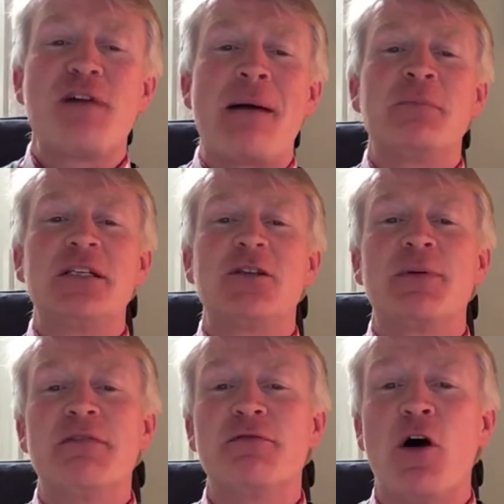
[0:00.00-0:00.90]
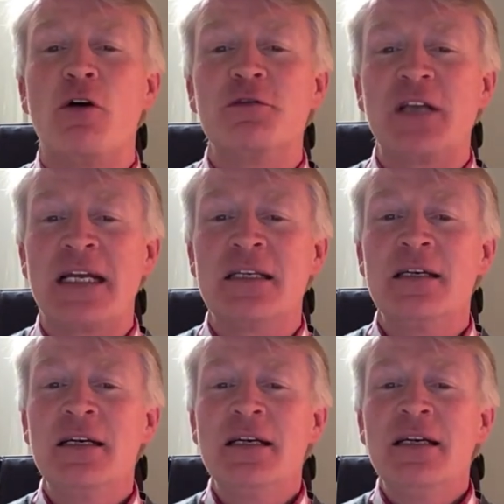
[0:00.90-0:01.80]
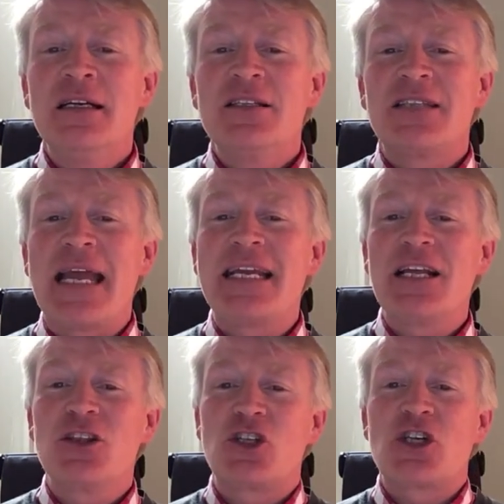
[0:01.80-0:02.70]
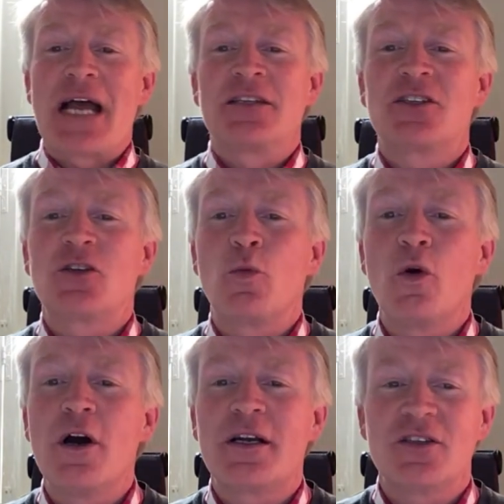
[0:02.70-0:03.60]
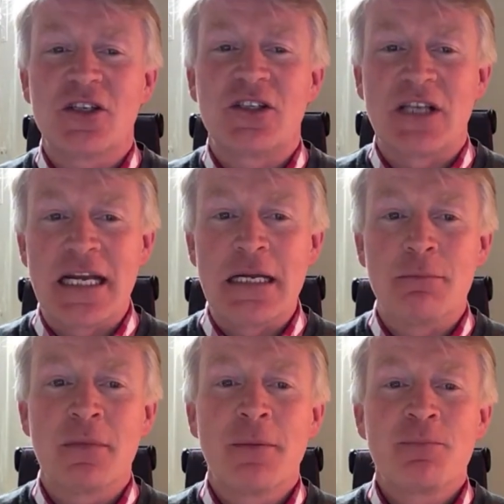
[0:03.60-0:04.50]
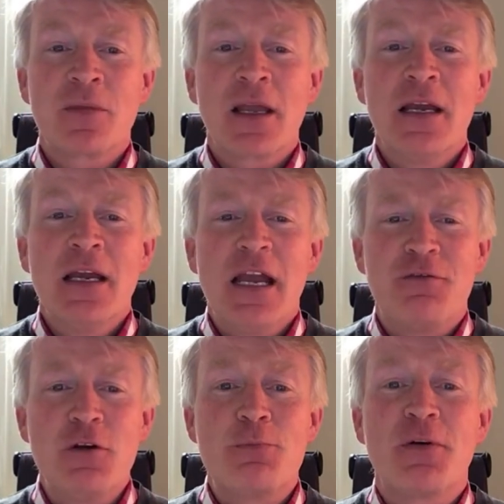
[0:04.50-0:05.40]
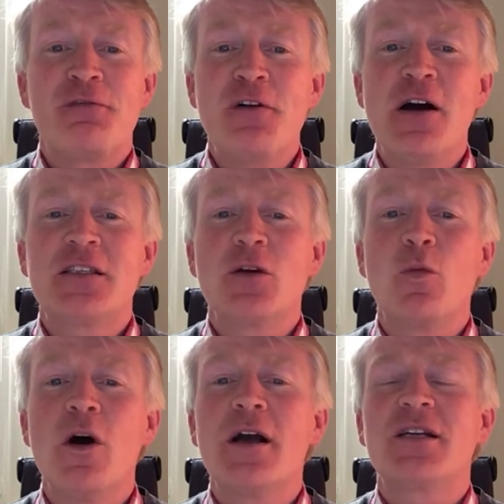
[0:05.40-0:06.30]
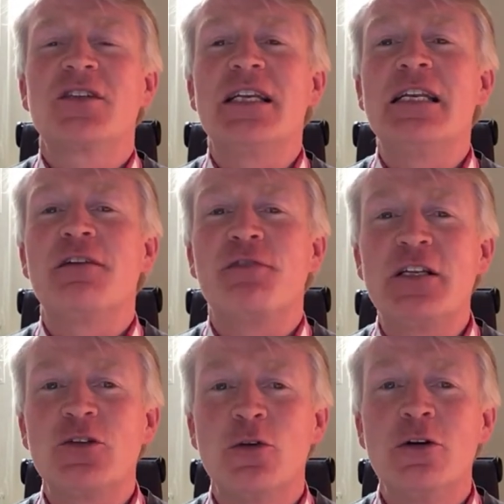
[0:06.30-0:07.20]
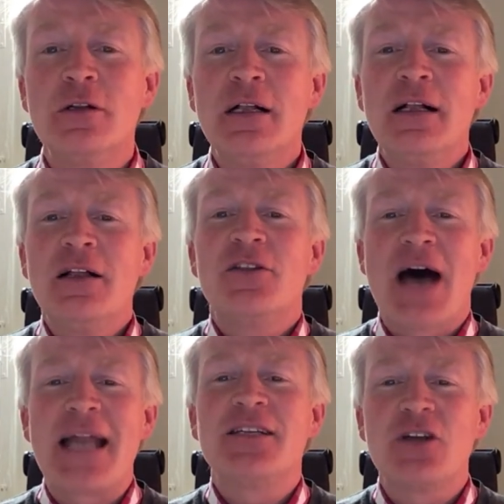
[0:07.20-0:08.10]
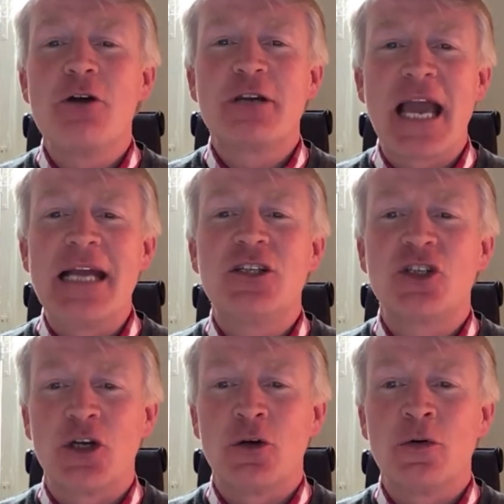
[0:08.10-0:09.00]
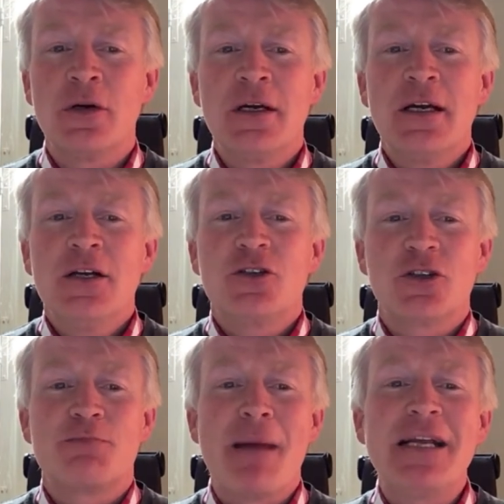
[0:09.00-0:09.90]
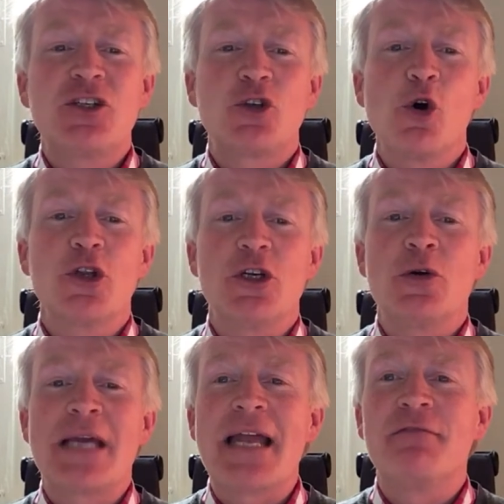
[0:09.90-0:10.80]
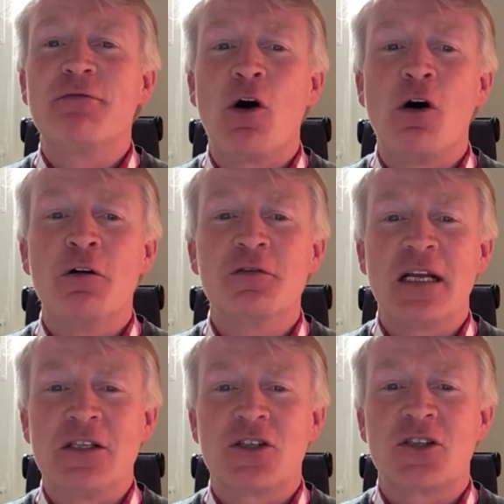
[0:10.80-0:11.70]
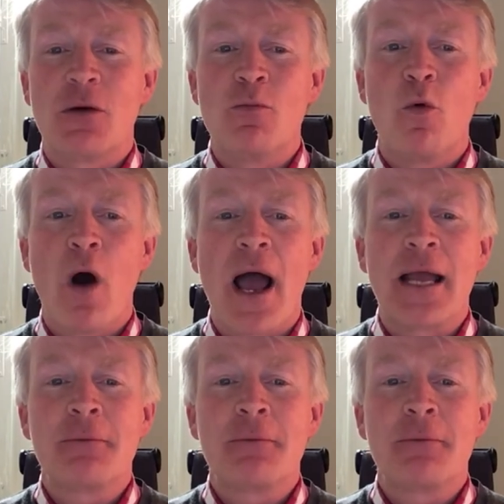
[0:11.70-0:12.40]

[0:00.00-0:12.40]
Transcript: family to be involved in, taking the chance to work as a team. If you prefer to work as an individual, that is okay too. Just make sure that you get involved in some way.